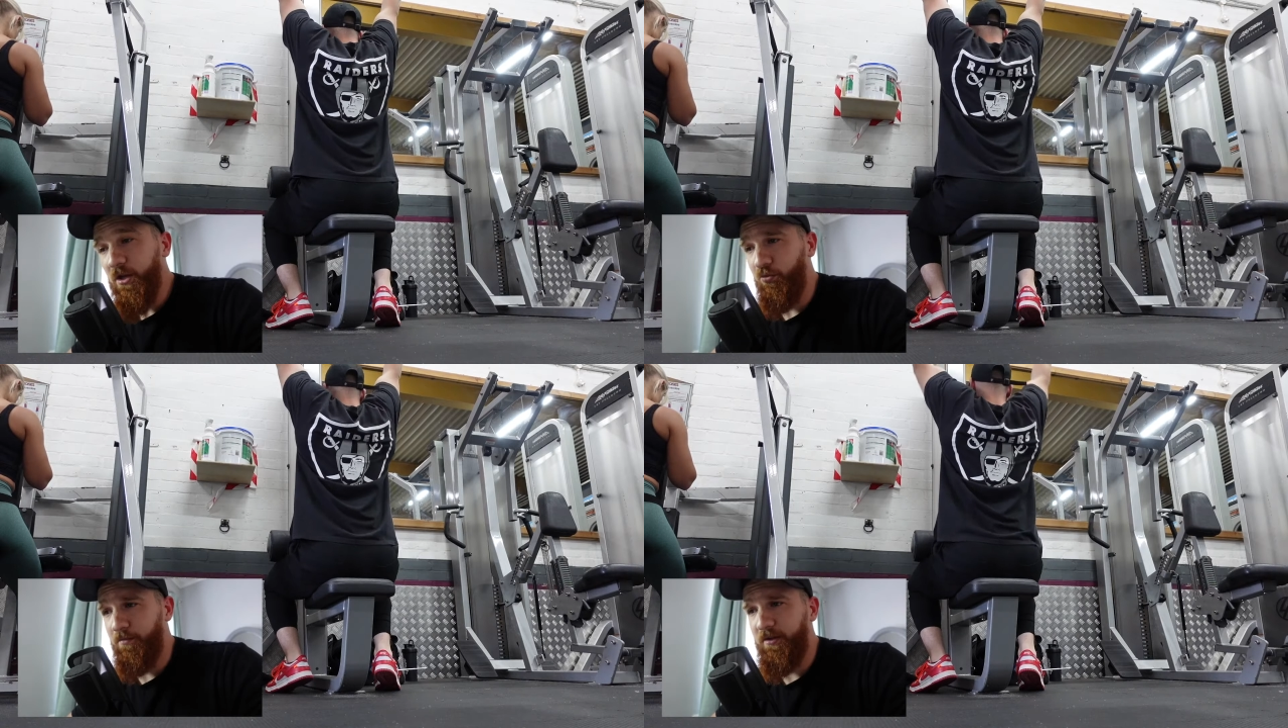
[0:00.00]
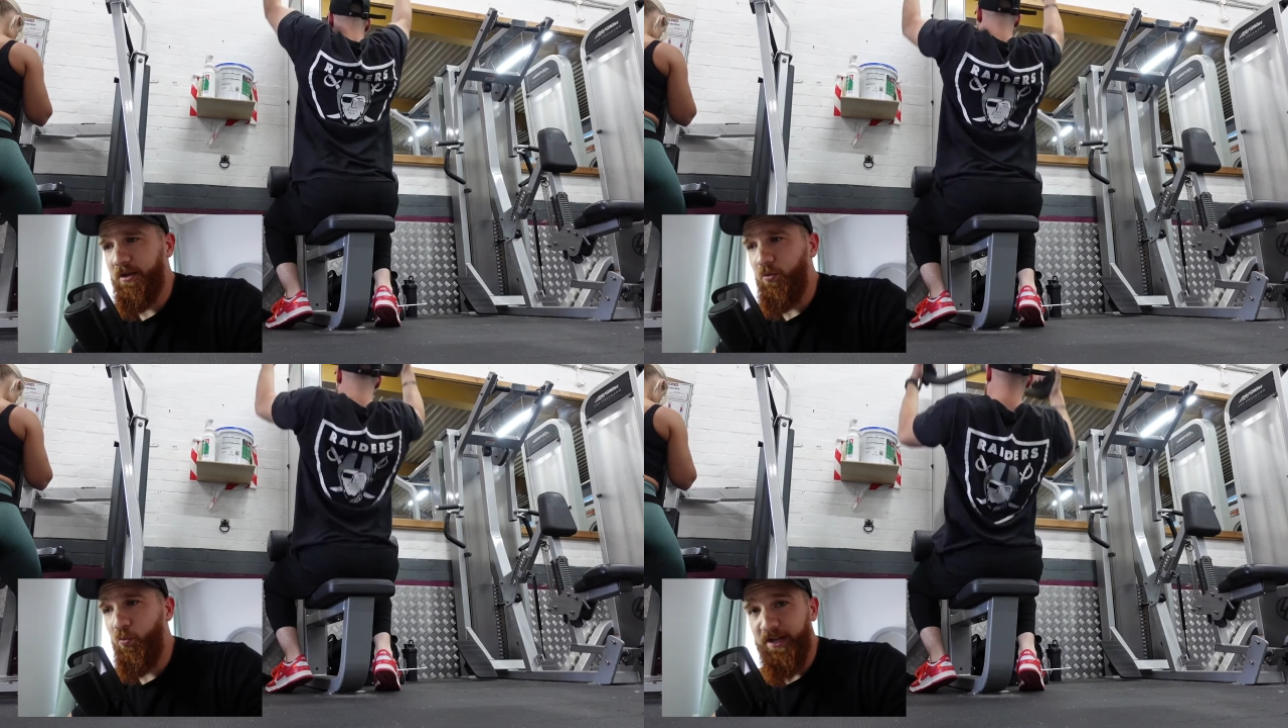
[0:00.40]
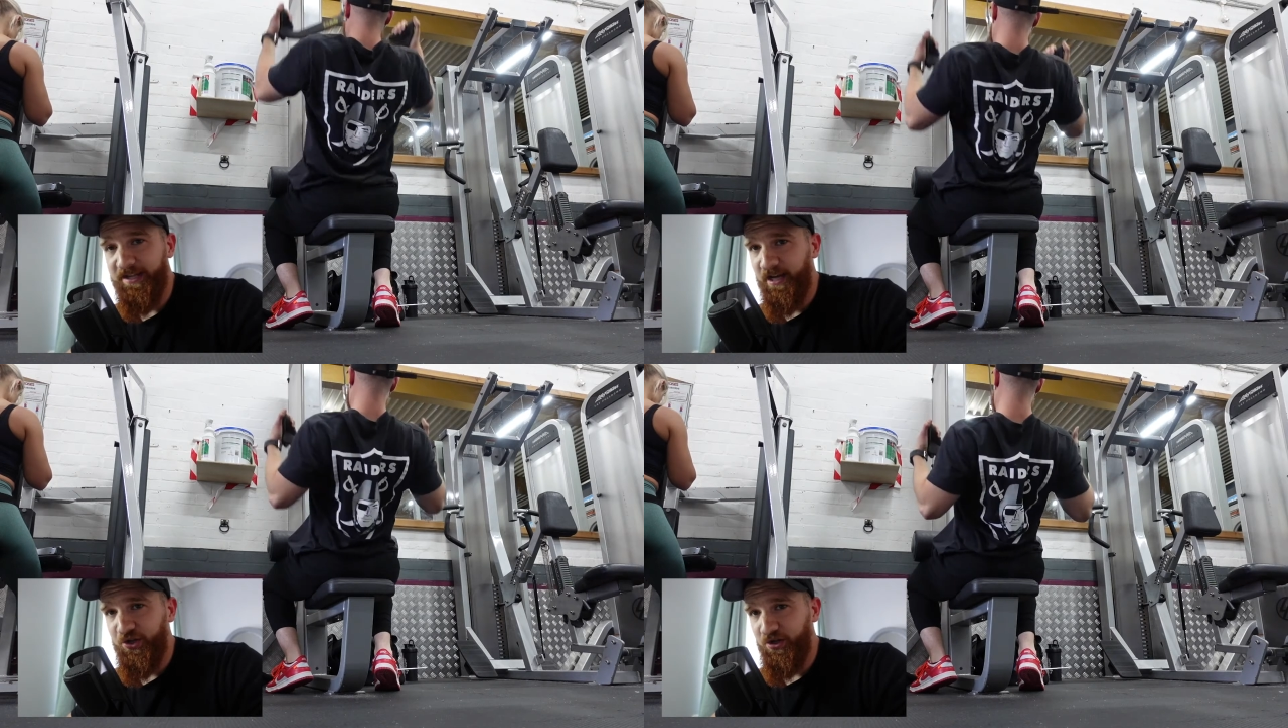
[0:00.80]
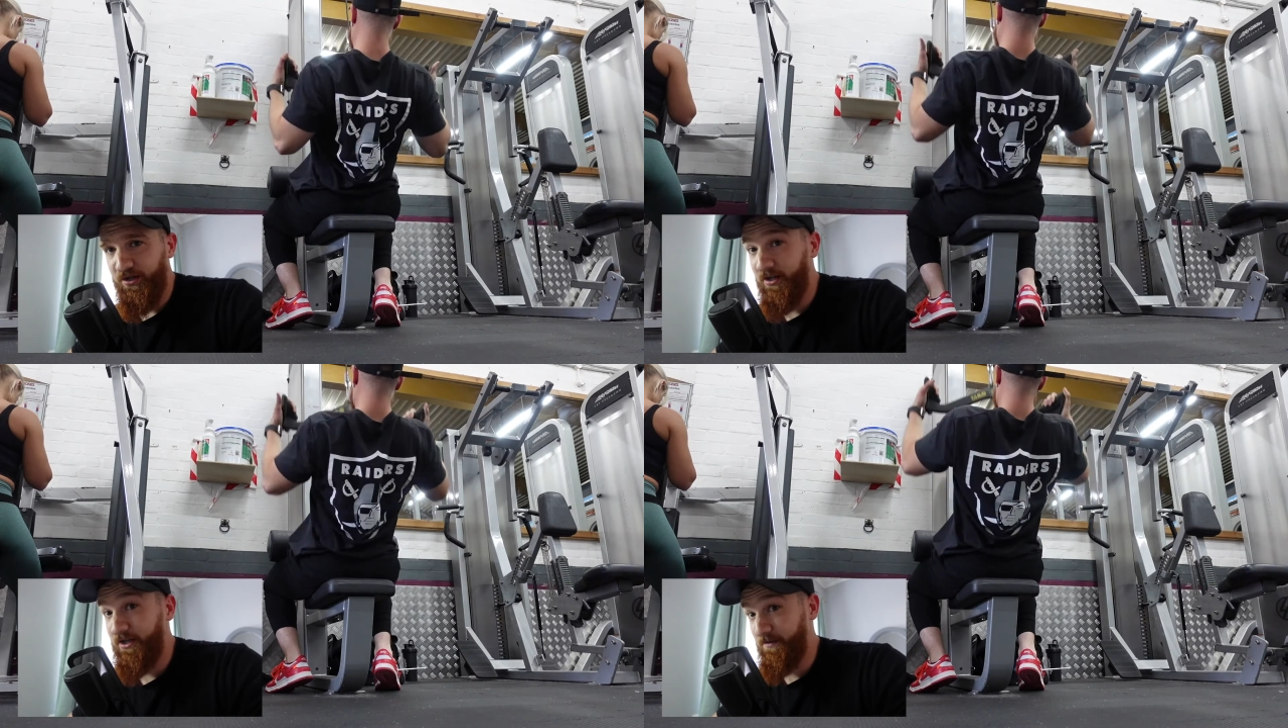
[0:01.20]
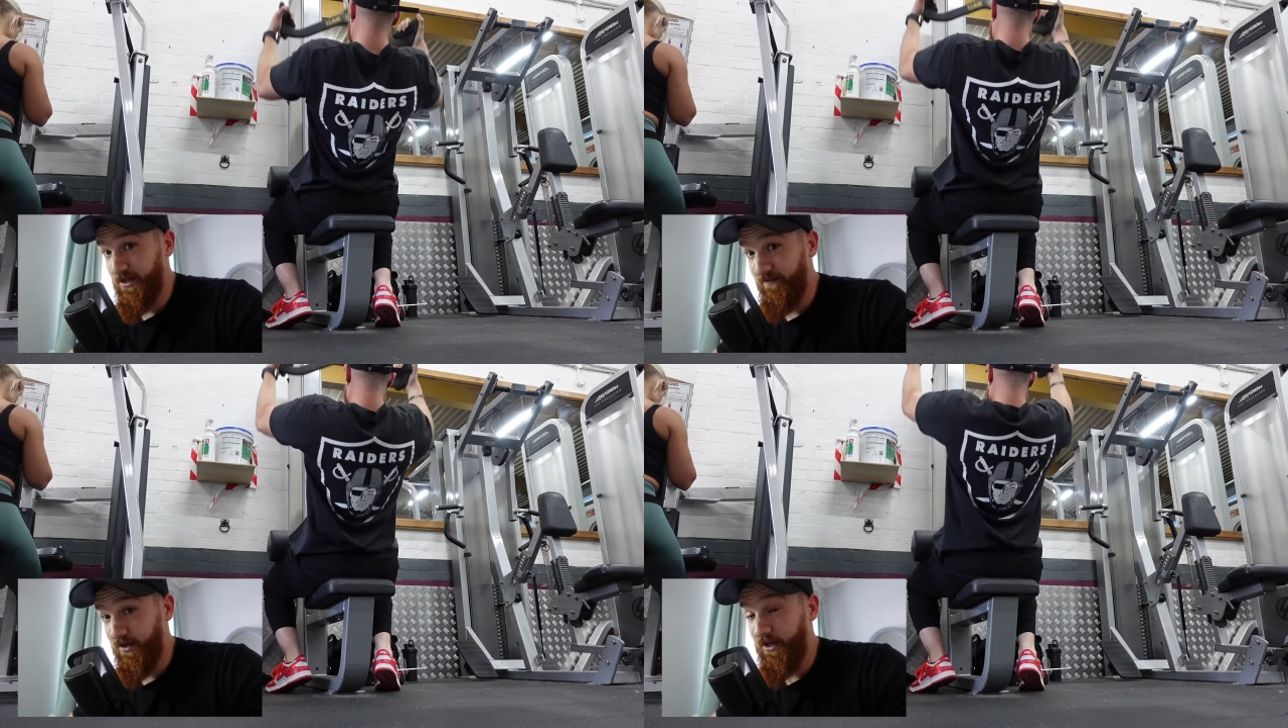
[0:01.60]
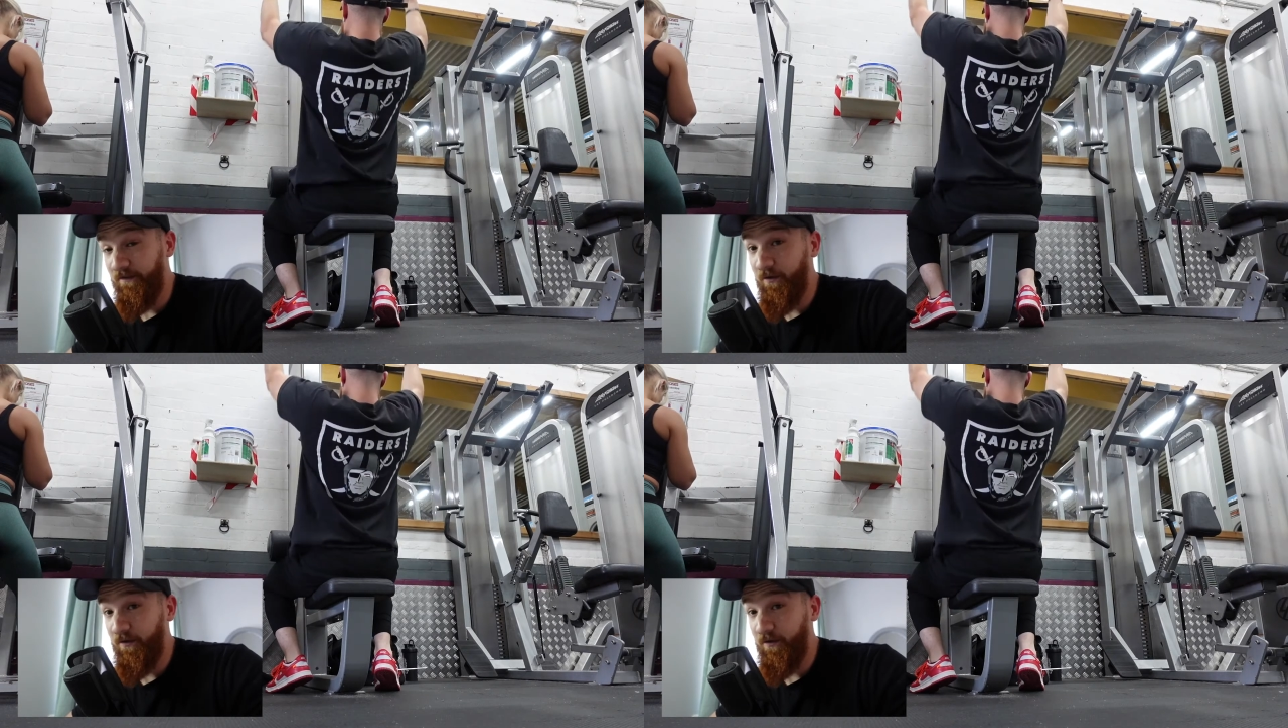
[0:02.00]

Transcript: would be weight selection, specifically if